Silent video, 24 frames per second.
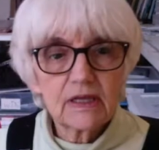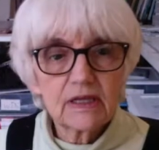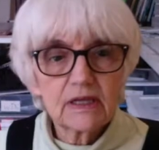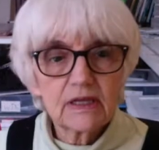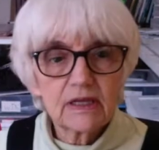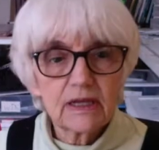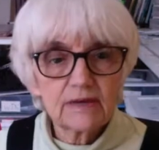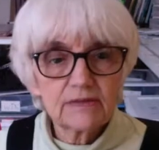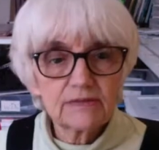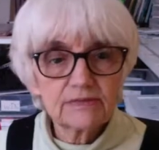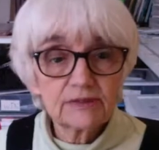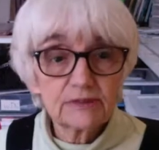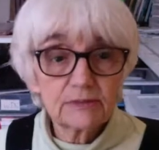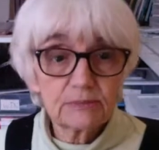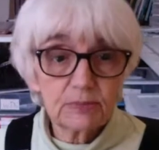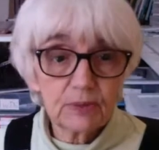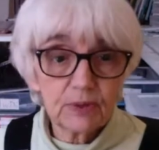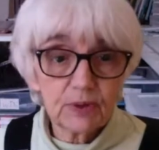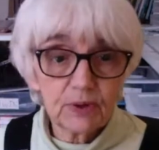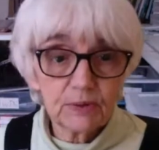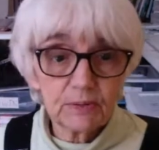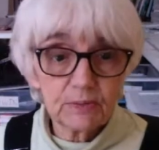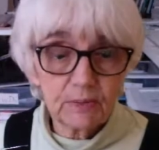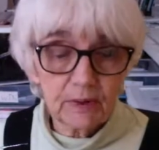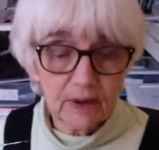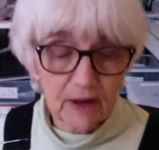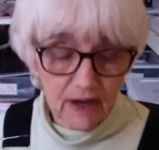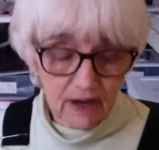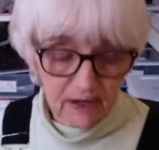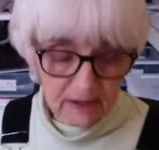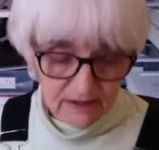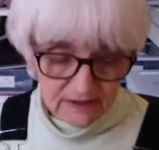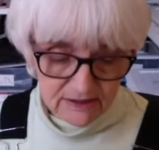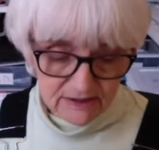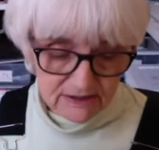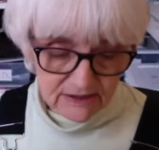life support
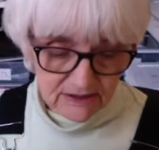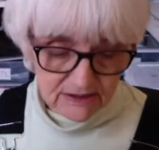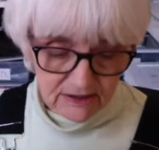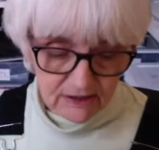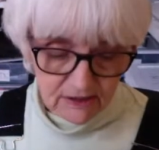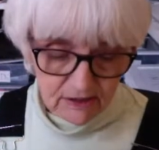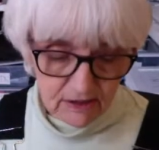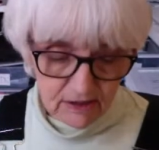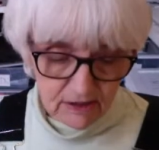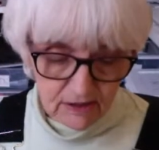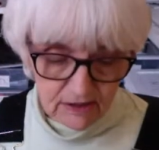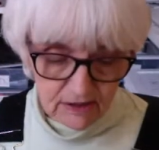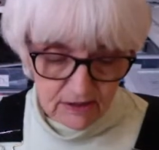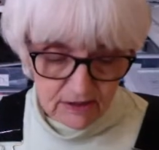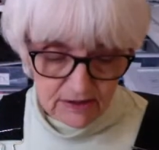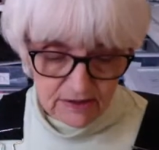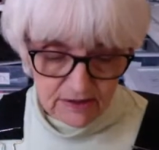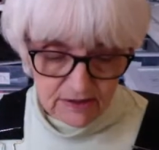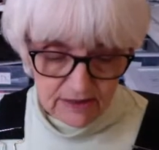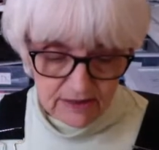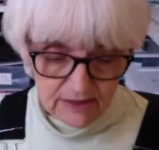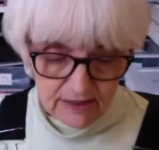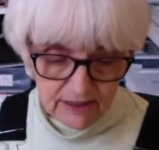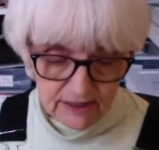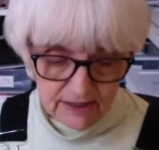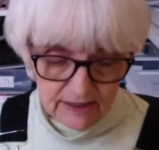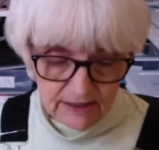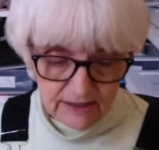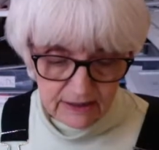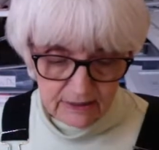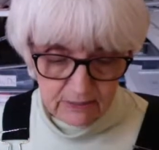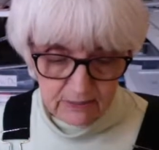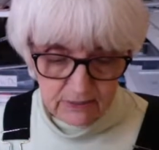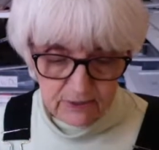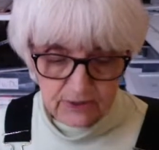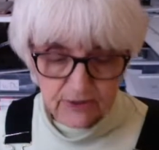box, they called, and
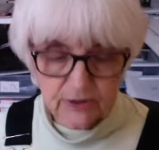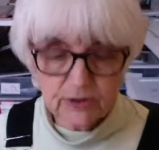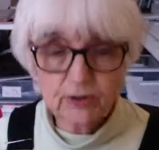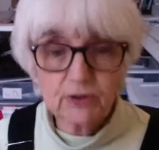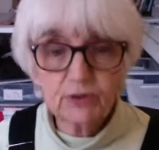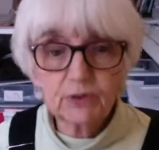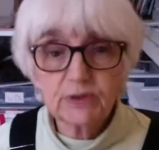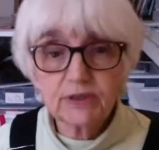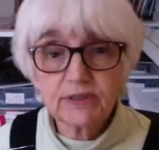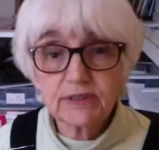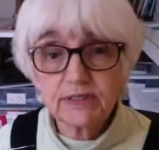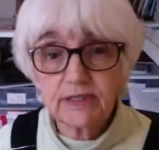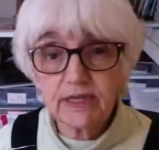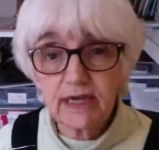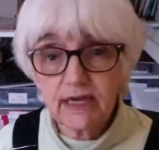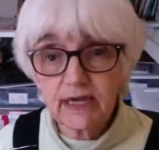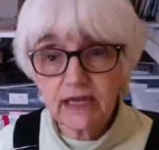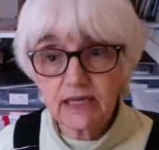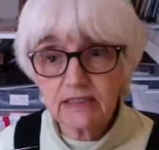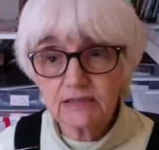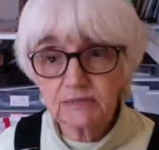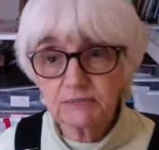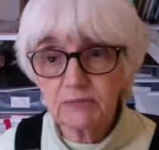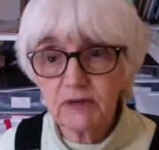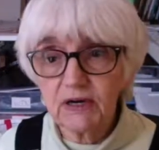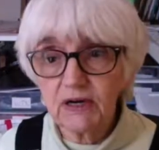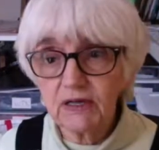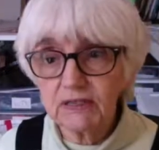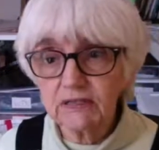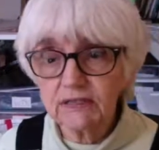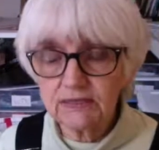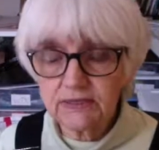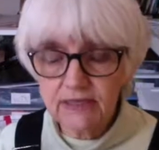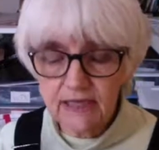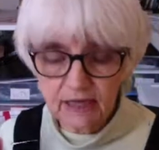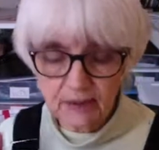they were a new with tags
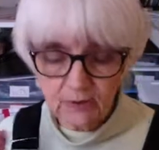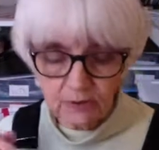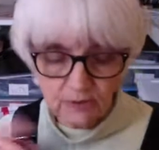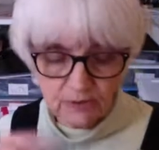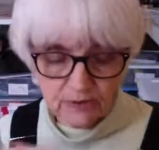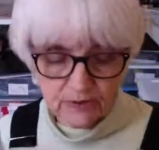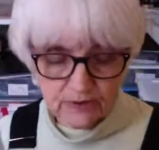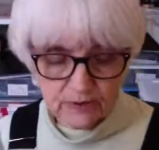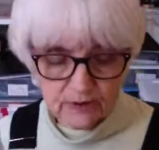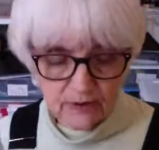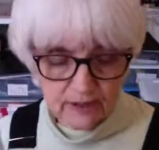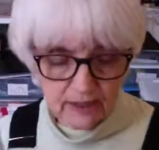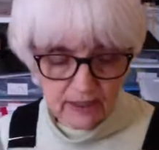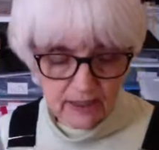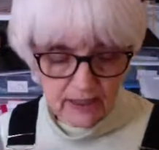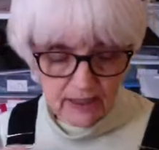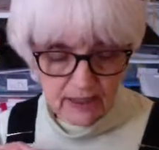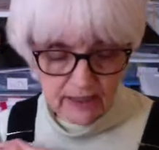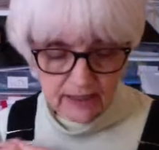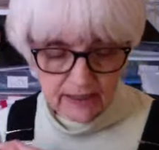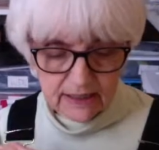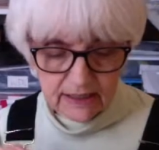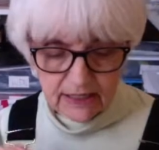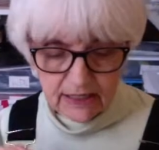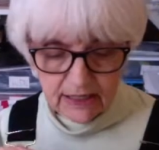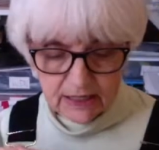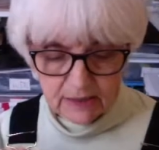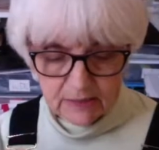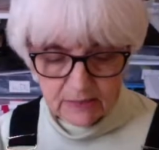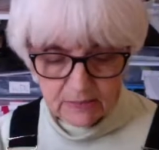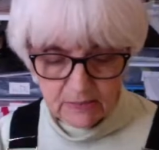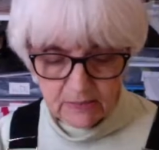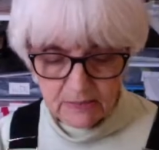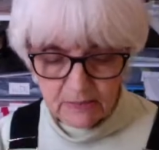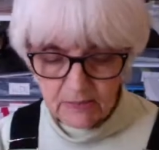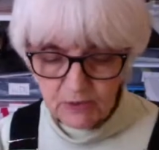box. That one
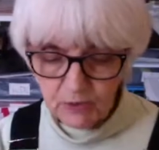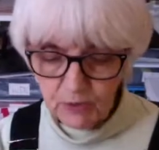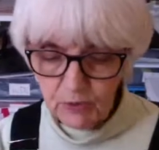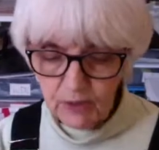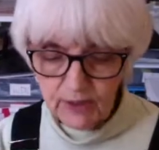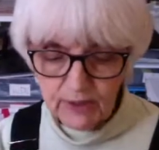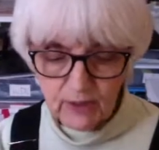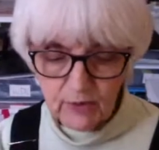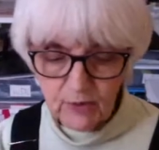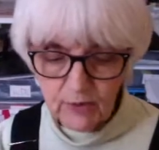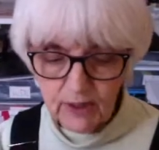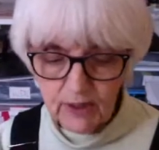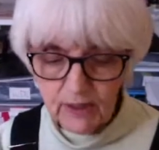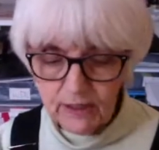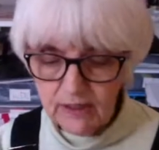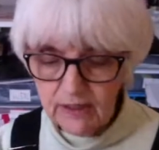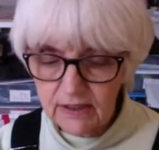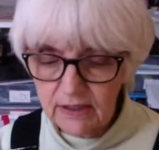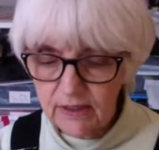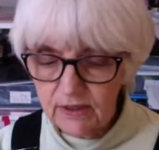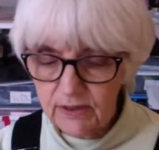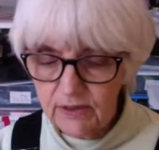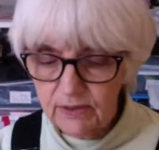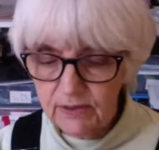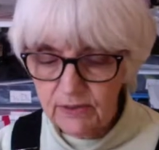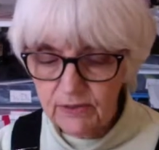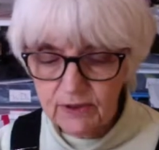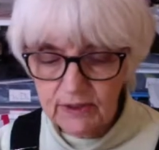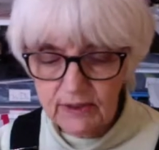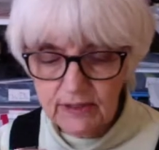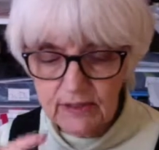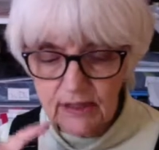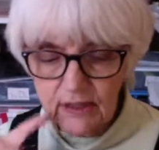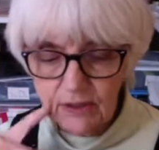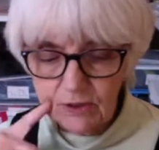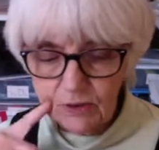came quite a while ago
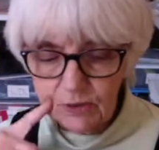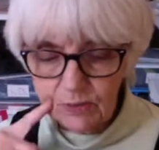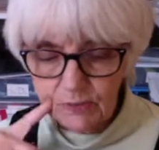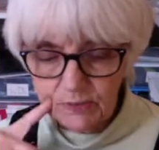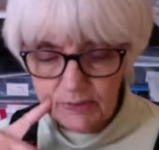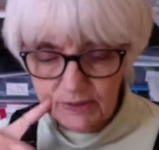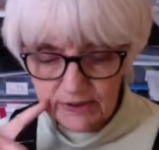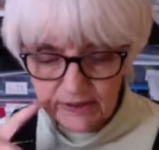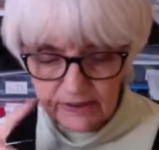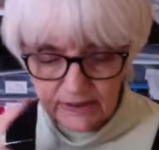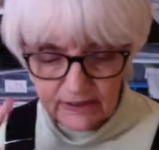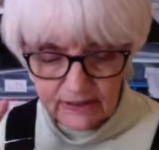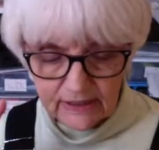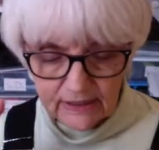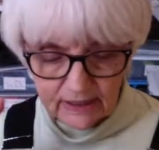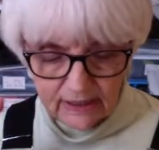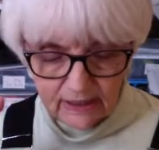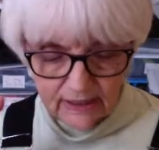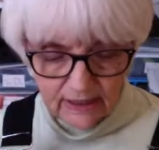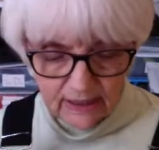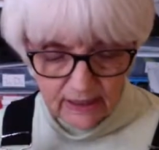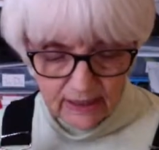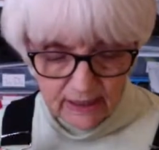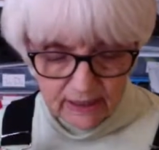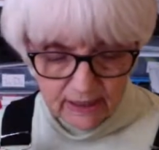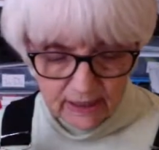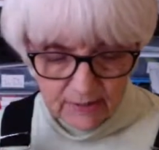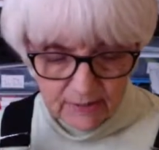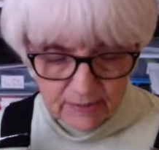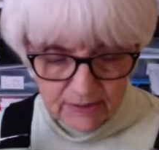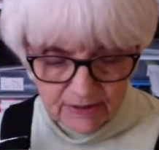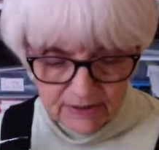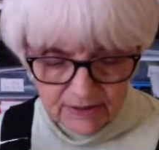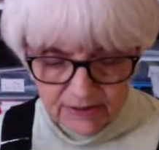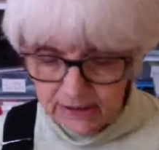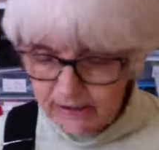and I opened it.
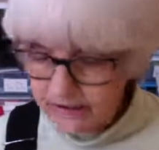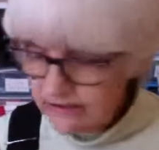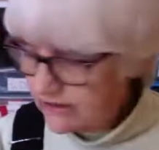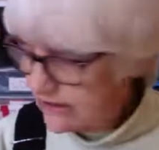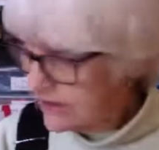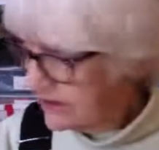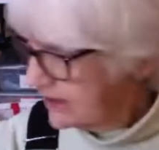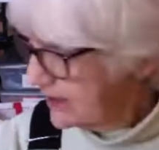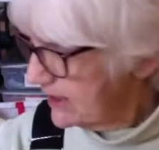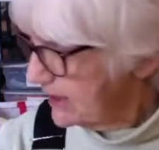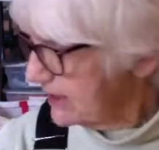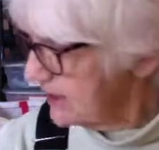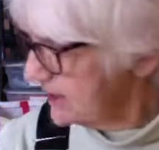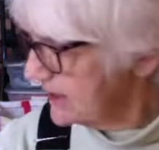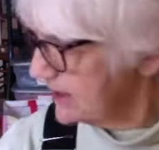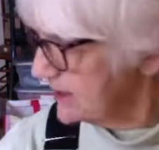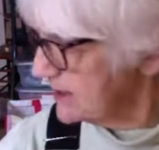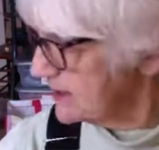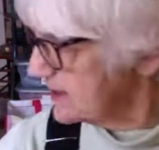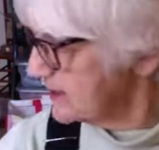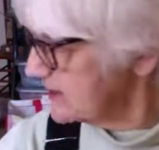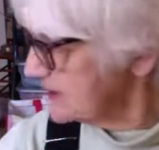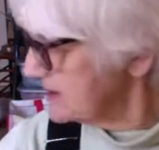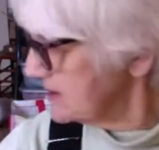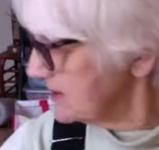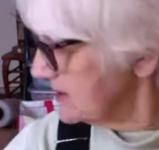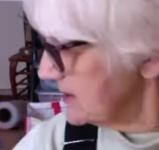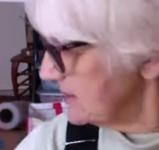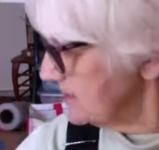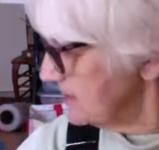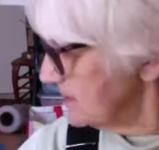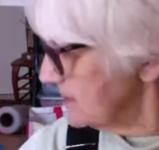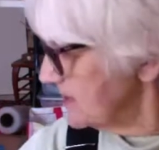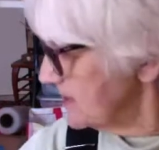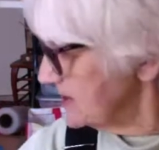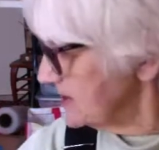But this is,
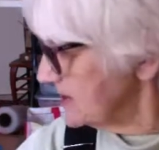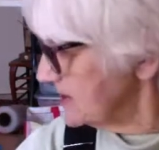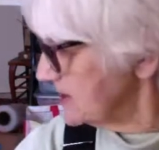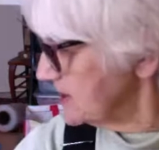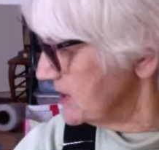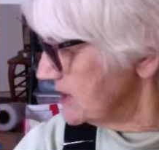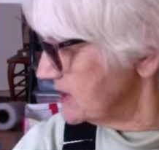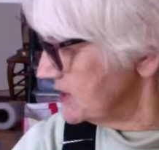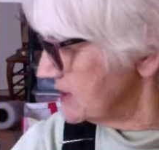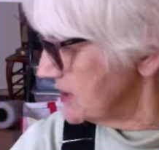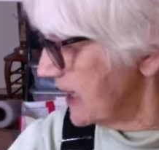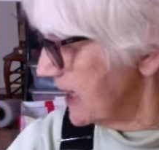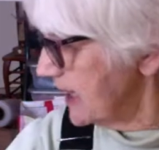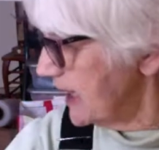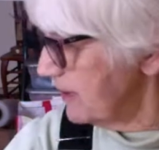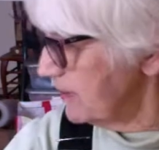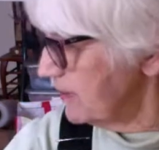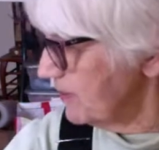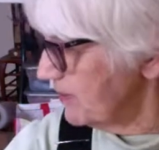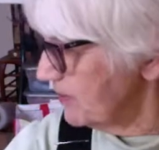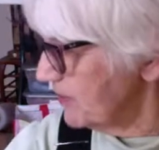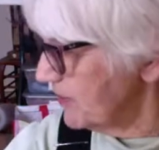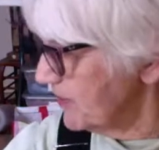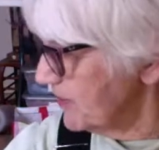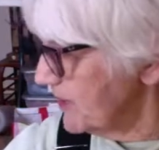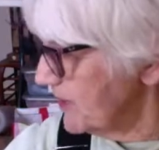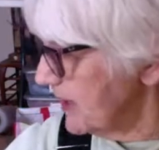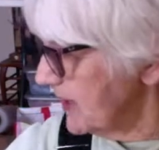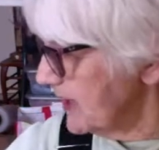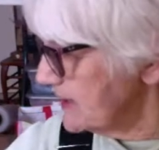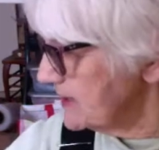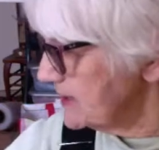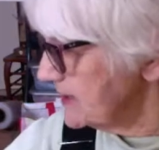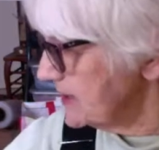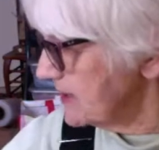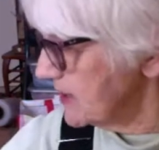this just came a few
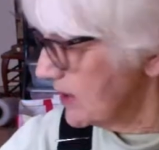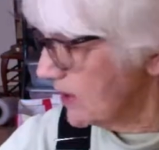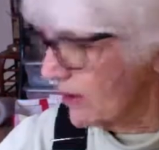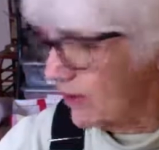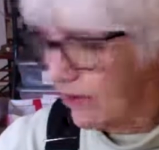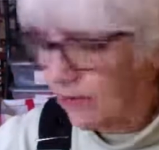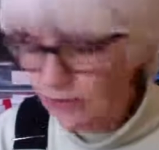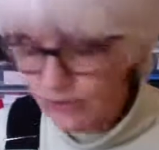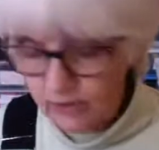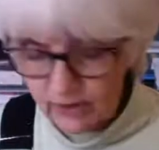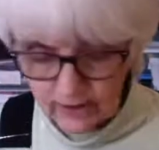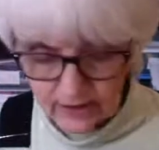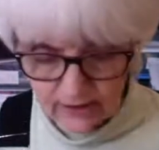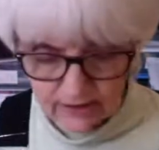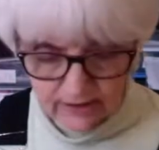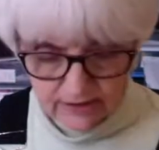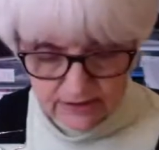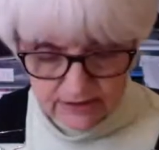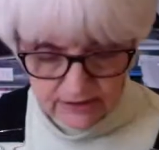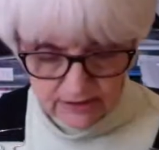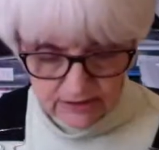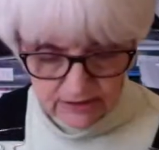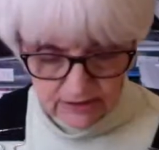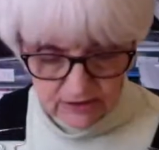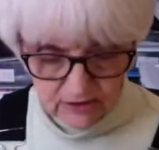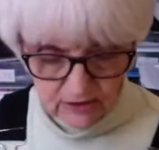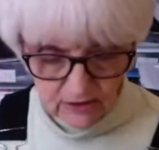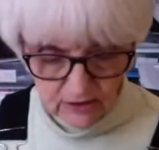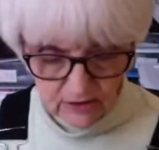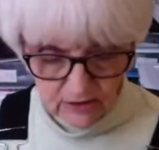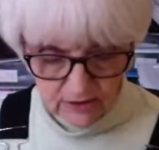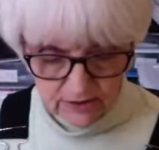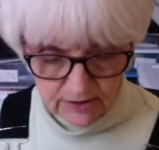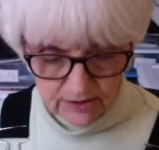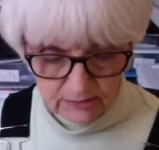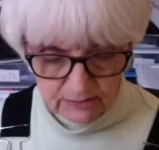days ago, and this is
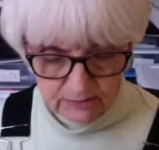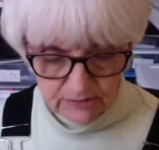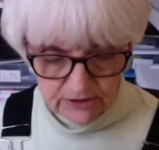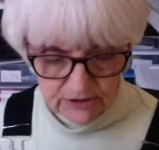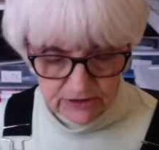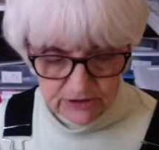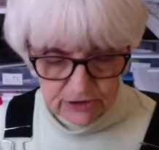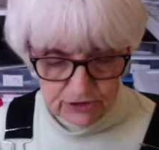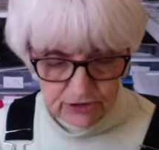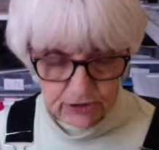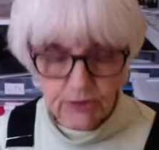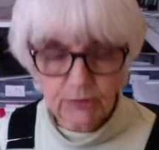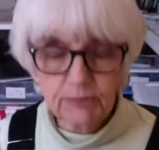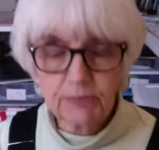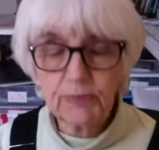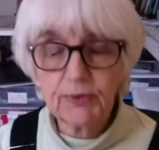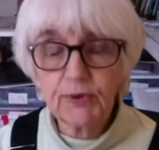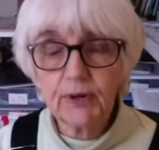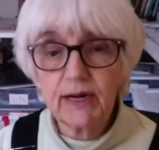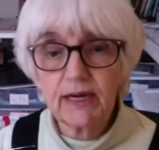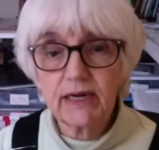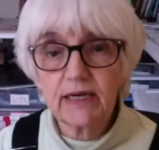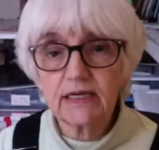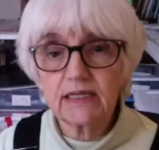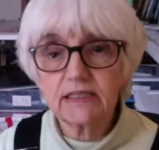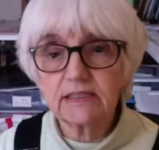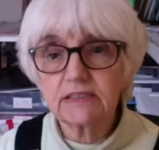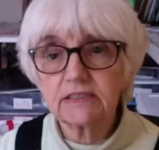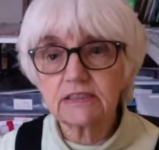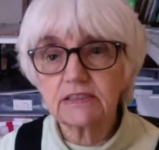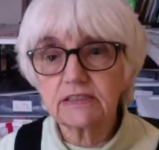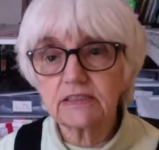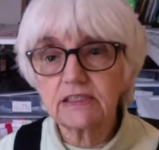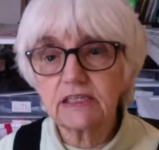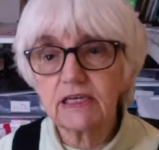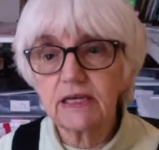called the Mature
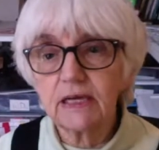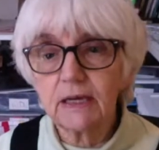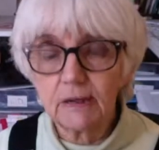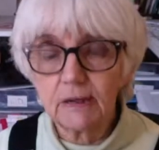Brands